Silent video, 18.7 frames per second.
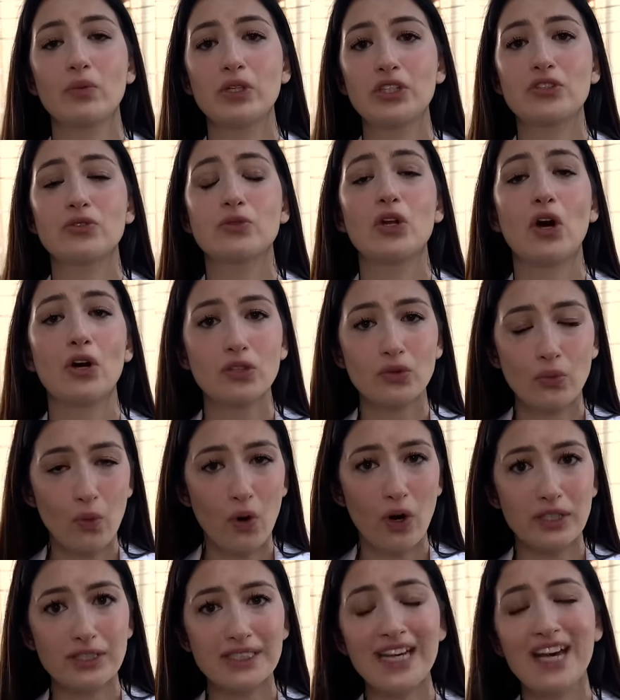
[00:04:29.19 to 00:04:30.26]
We do not
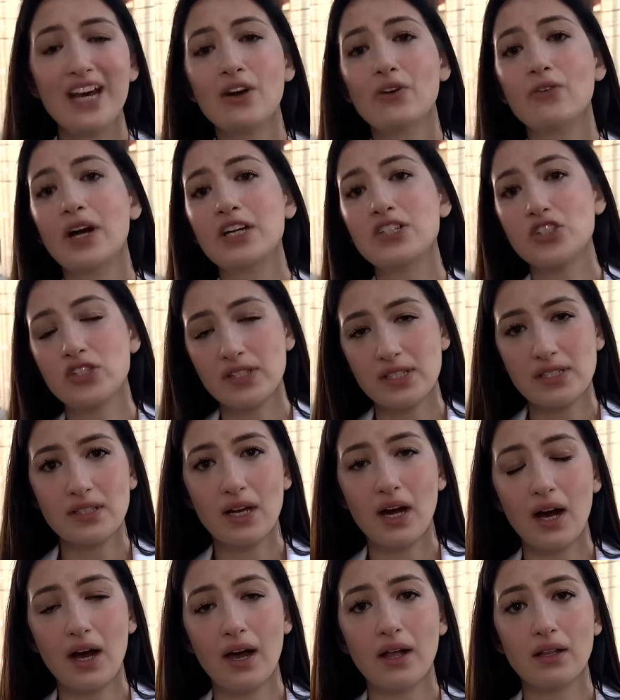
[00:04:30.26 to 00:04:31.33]
want
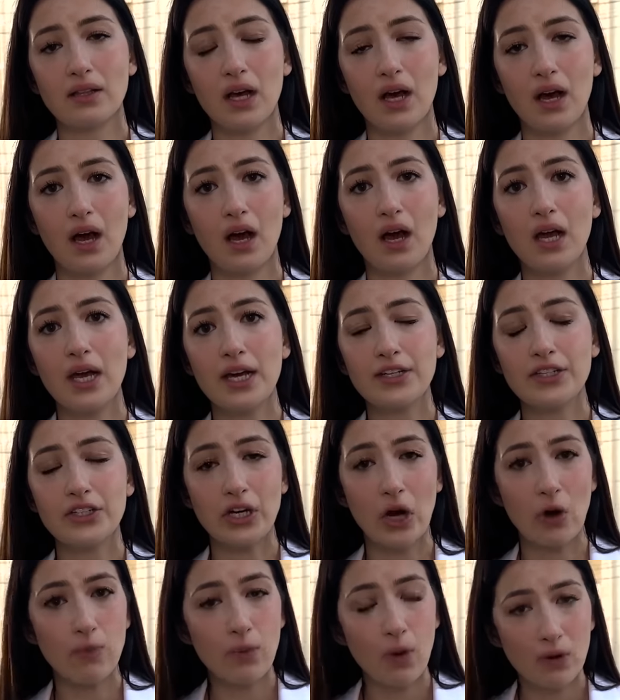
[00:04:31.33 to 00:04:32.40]
Russian-style, you
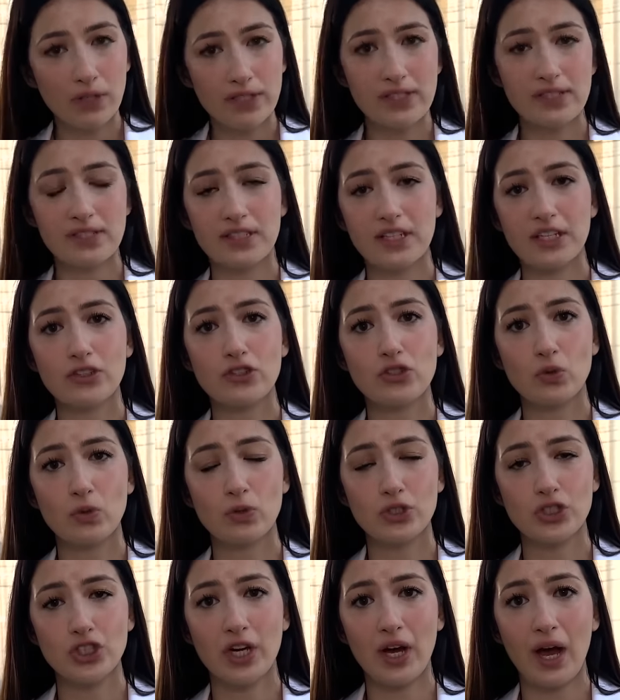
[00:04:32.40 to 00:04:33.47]
know, policies here in
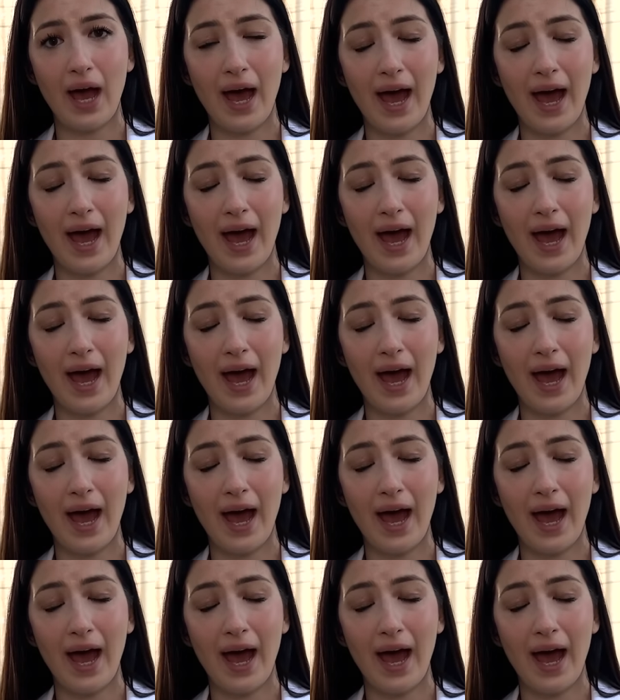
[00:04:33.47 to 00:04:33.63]
Georgia.